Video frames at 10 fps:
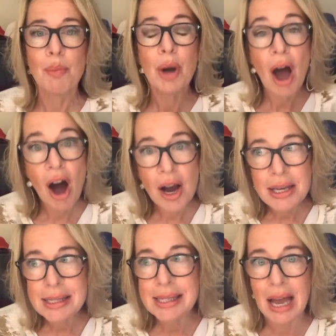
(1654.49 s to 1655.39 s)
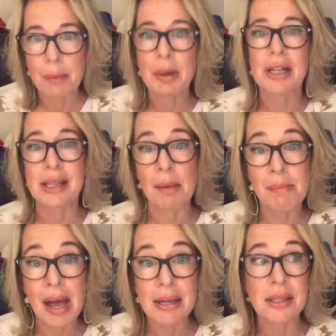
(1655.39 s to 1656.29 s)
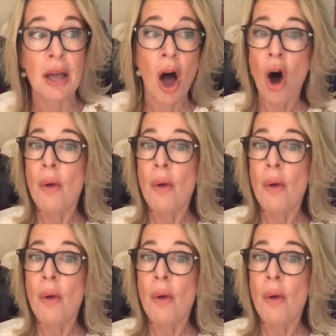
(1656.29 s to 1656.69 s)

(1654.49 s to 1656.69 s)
But I said, because I meant